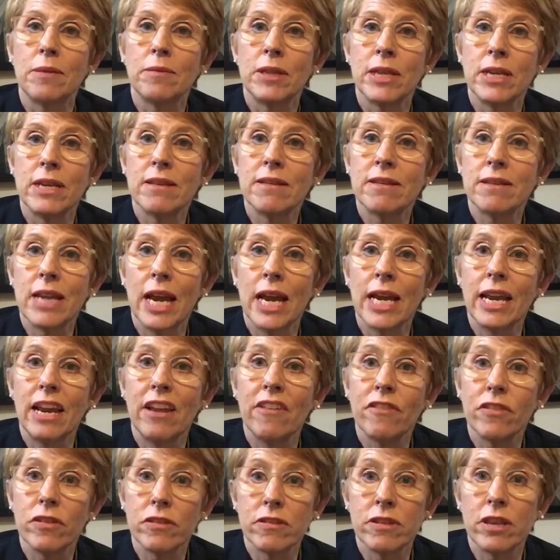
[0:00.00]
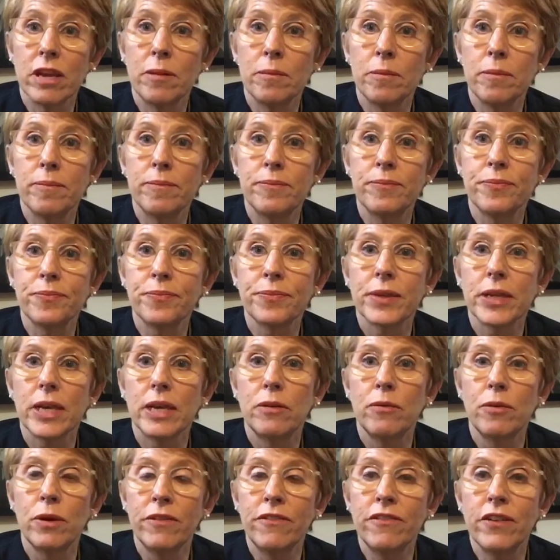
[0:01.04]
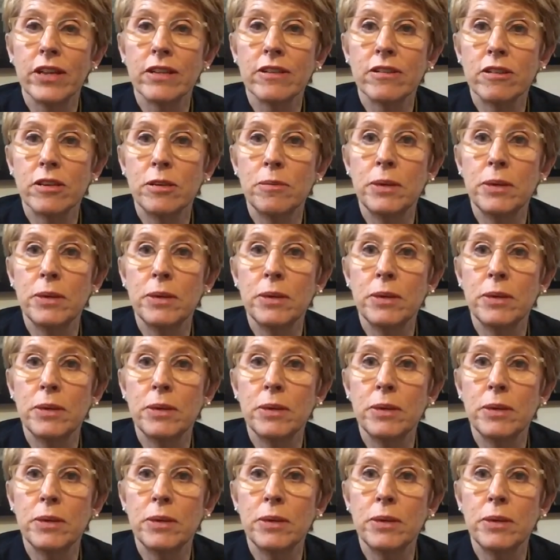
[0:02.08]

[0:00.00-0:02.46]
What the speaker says: that it's taking for some refunds